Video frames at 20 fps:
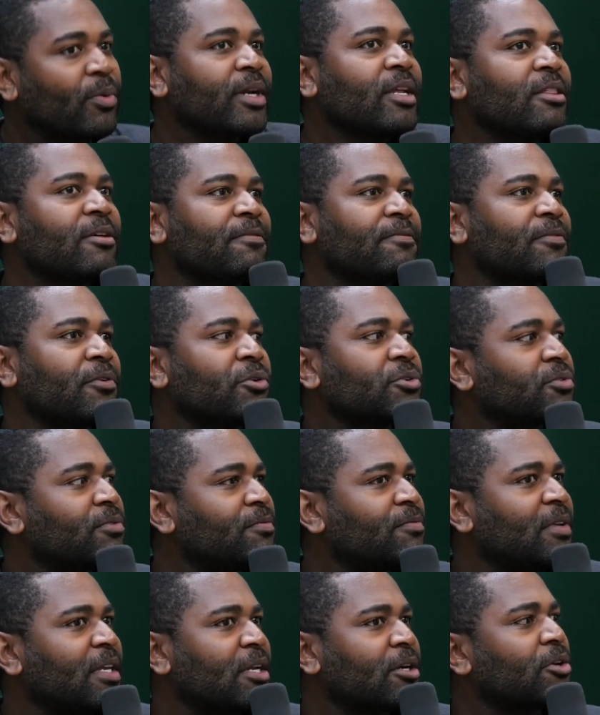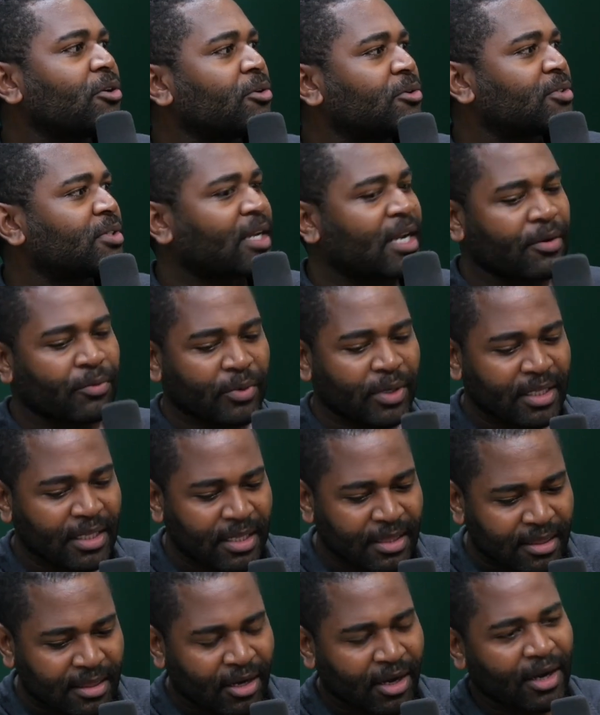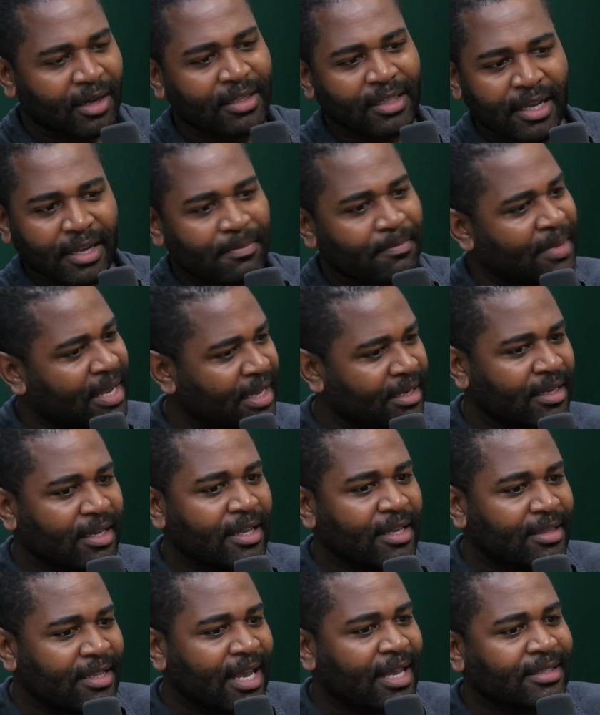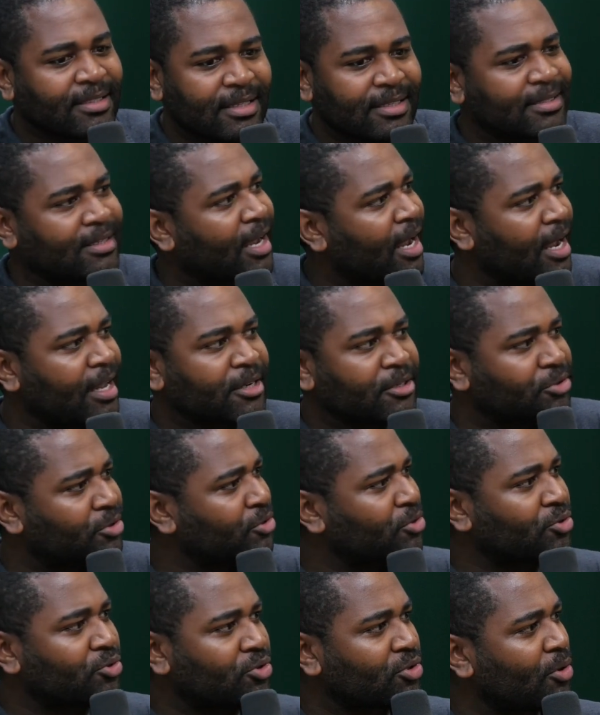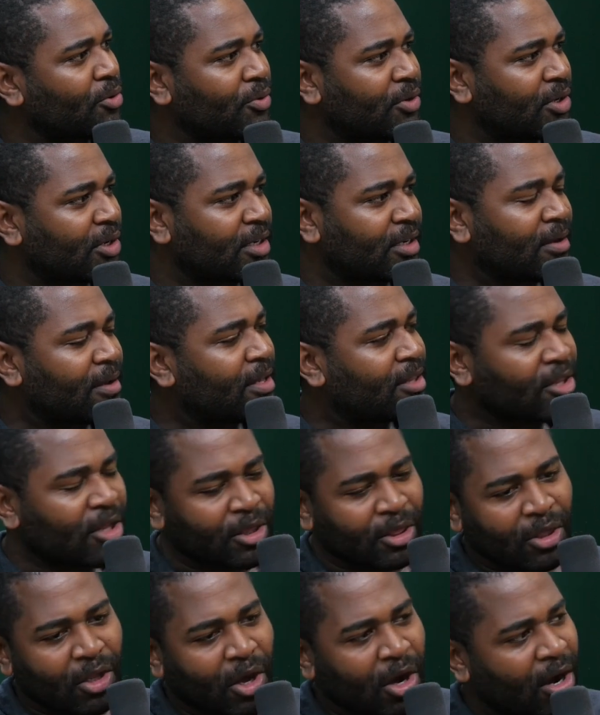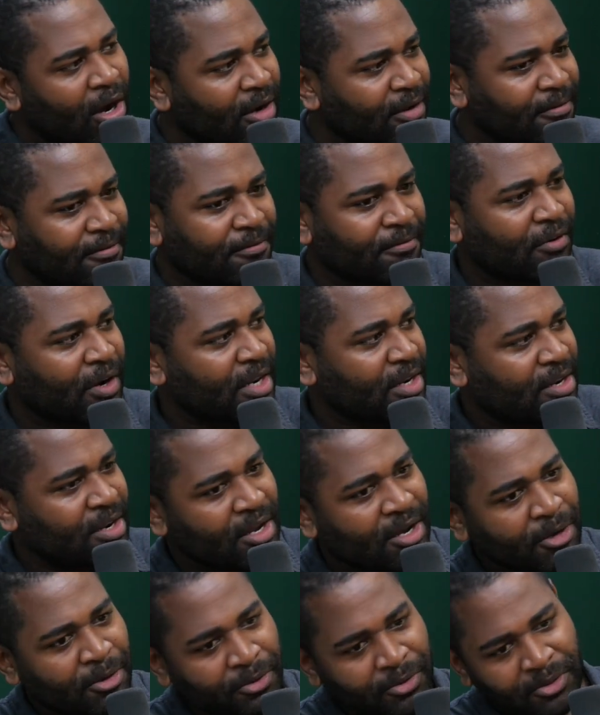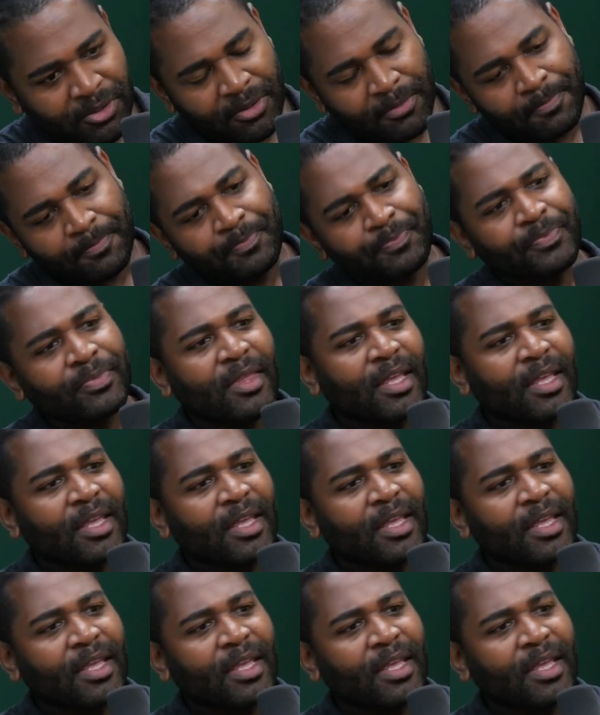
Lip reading: It's one of the first vehicles that I really thought, like, man, that design is just so good. The long front nose,